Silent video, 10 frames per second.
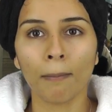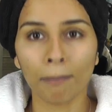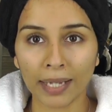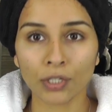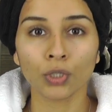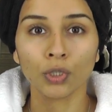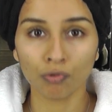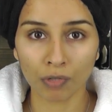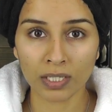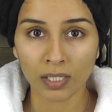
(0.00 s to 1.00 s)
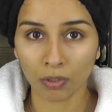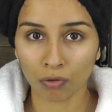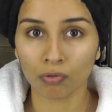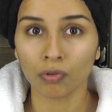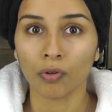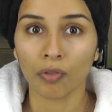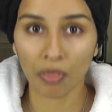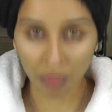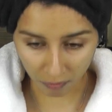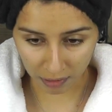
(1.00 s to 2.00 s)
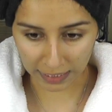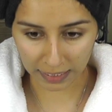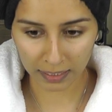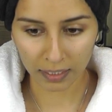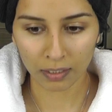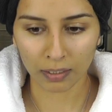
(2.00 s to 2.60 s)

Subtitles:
Make sure you rinse it through thoroughly,